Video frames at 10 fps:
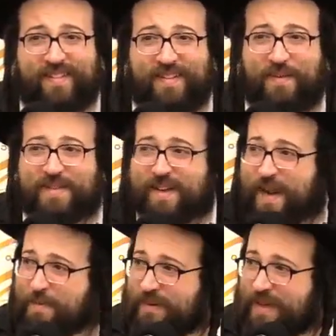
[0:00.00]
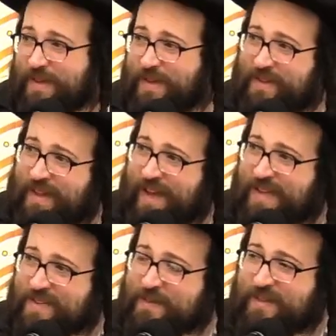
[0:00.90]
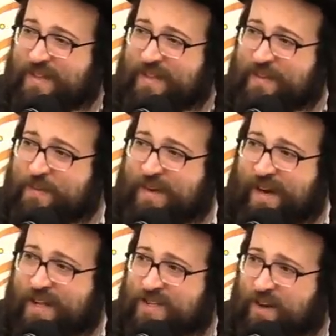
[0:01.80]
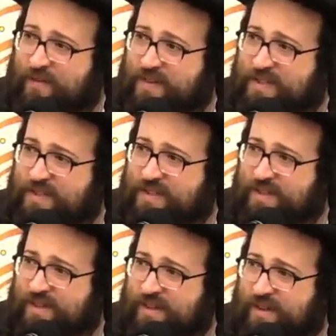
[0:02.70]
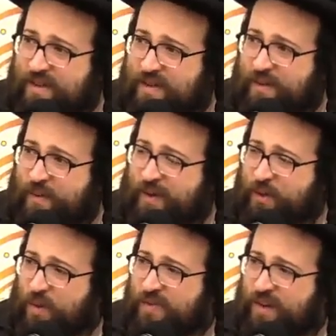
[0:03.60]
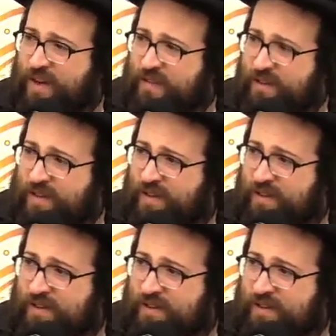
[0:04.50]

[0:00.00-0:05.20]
Rebbe. They asked him in the immigration office, "What are you doing for a living?"